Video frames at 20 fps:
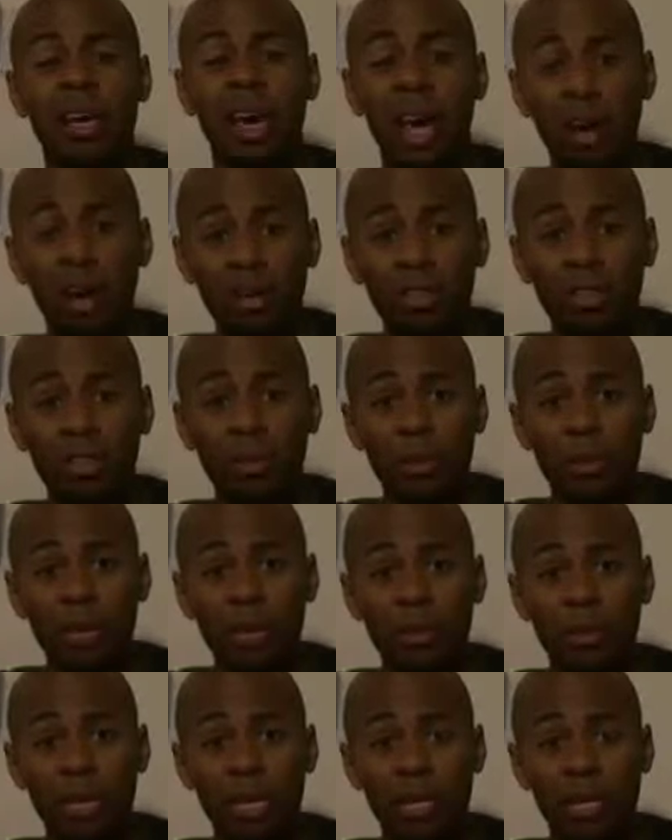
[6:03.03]
healthy
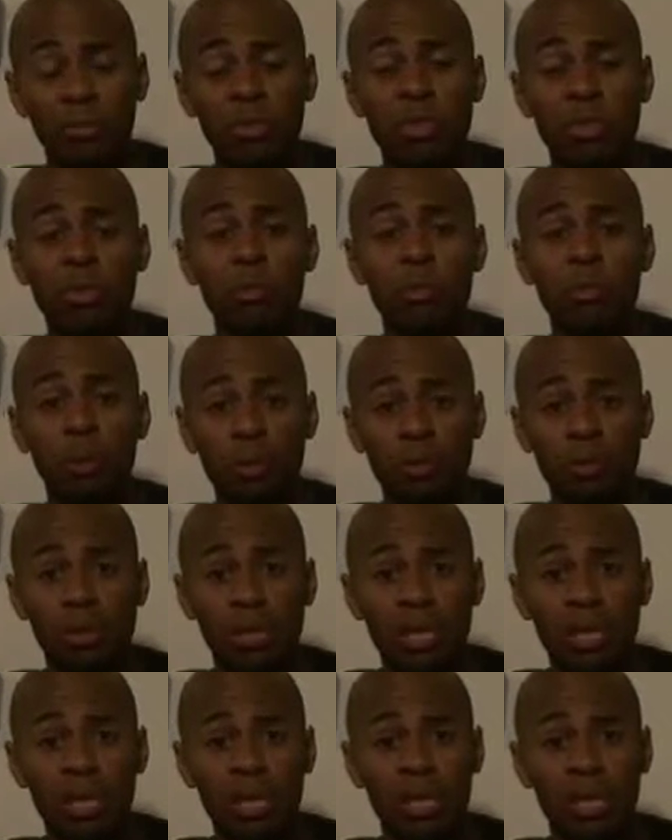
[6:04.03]
meal in with some
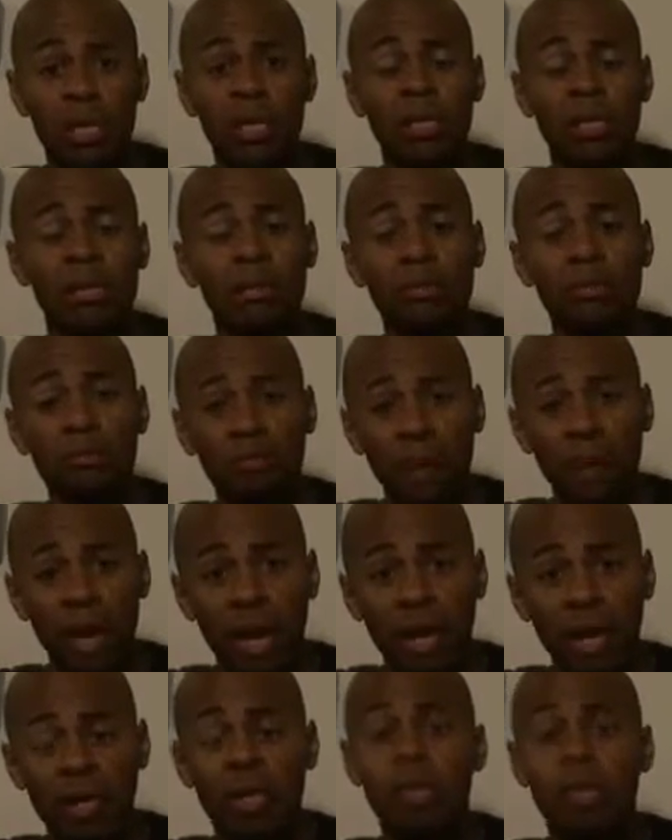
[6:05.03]
protein, some
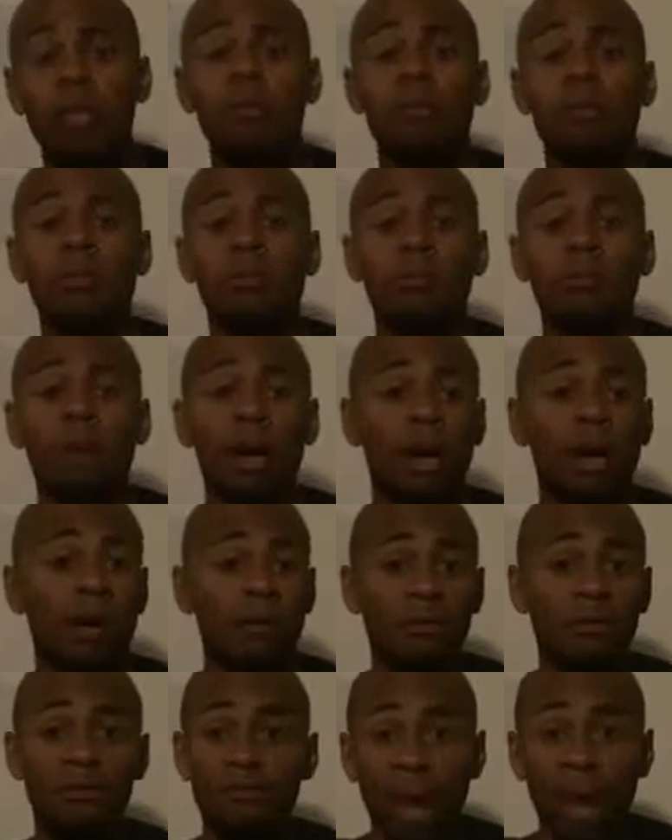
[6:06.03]
fat,
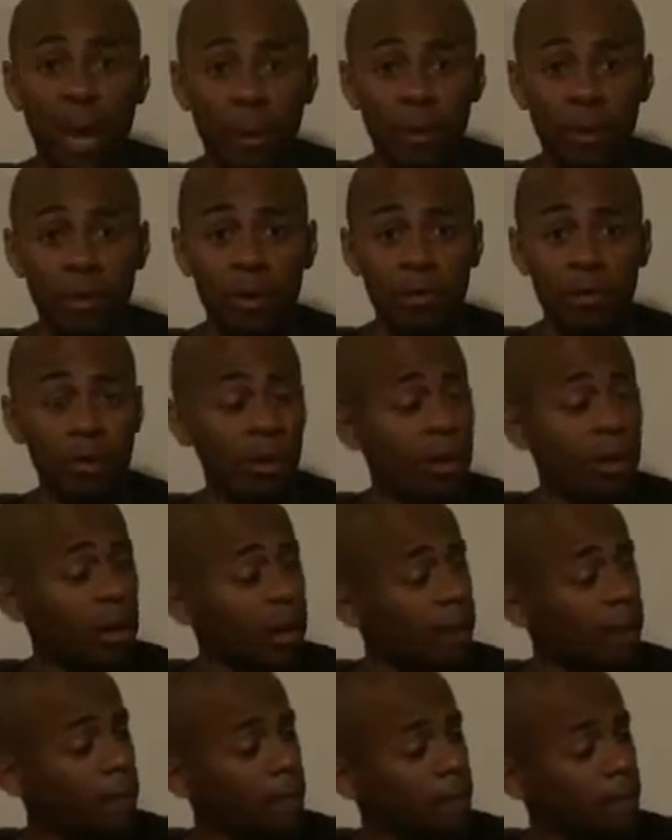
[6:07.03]
some fiber and
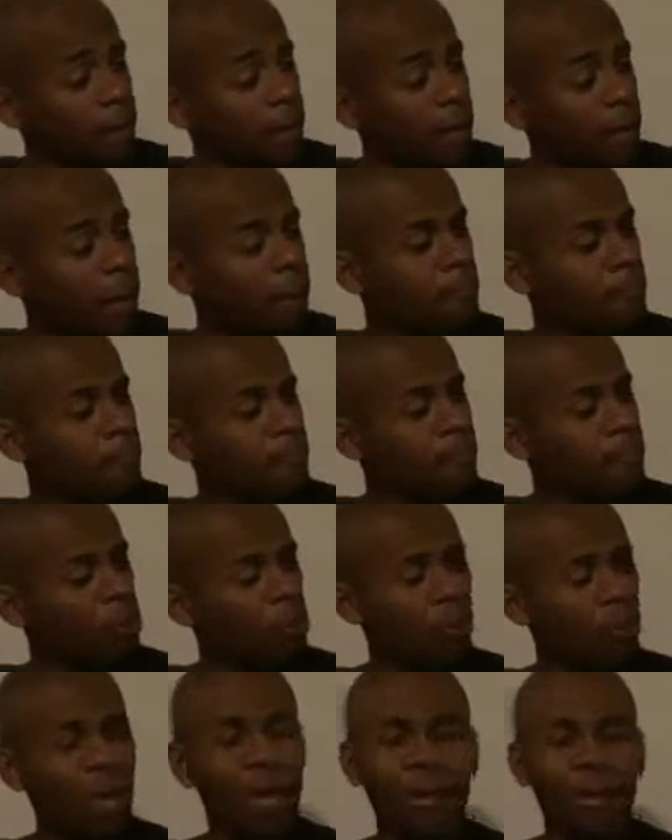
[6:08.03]
whatnot. Okay?
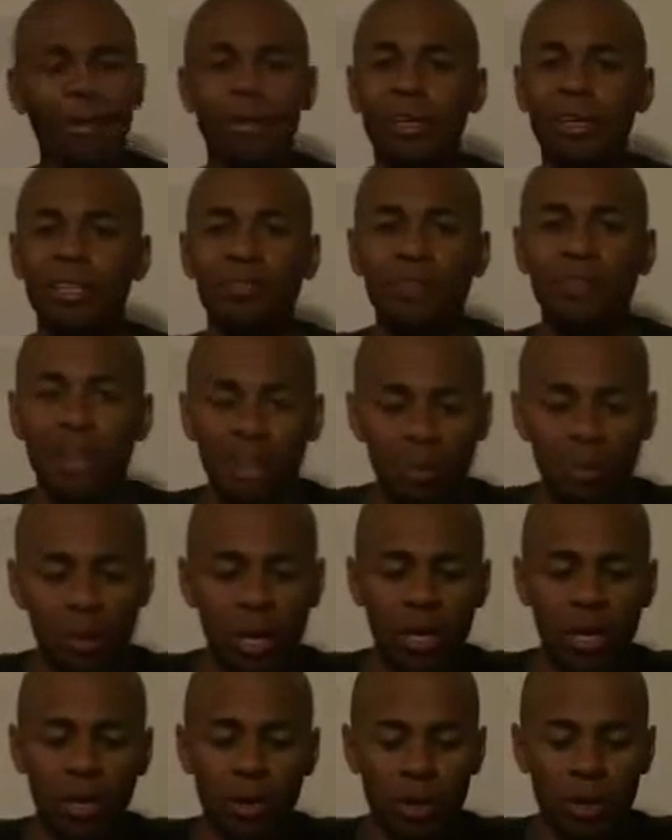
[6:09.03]
It's funny, when
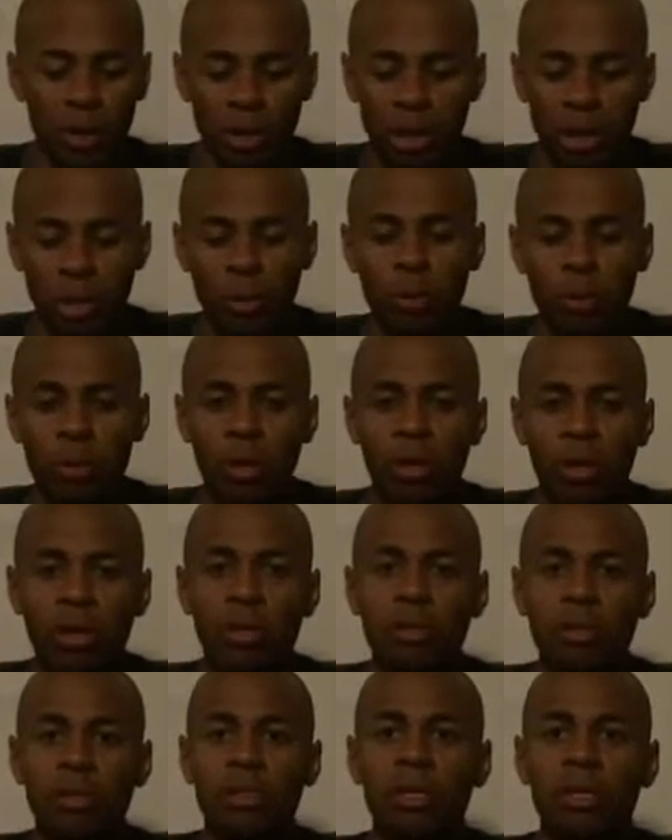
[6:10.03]
I go to
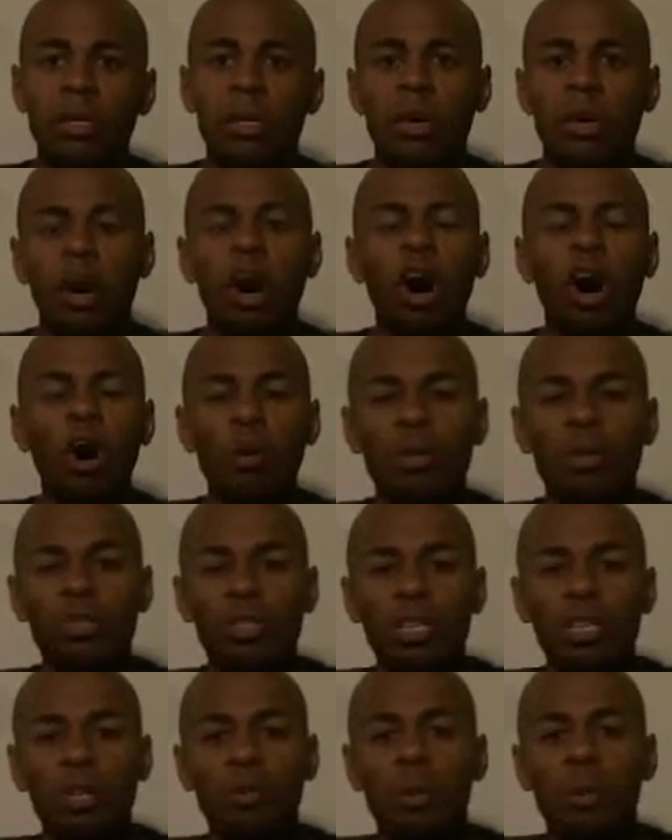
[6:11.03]
supermarkets, I always
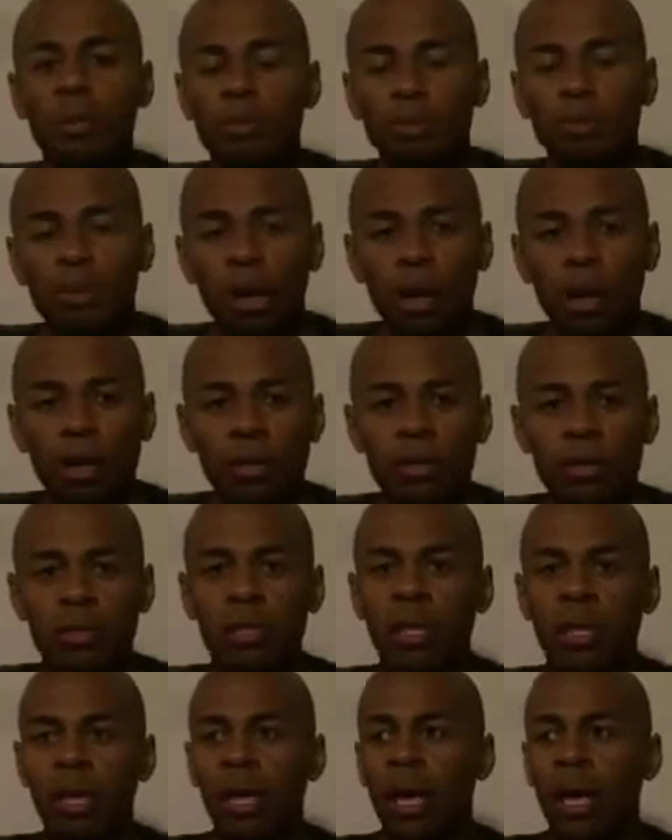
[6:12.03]
look in people's
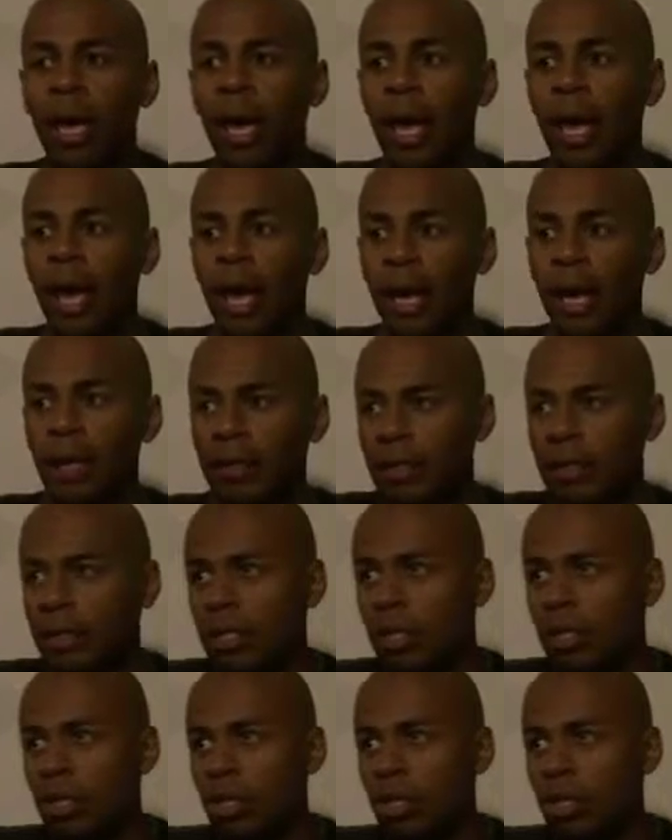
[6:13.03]
carts, and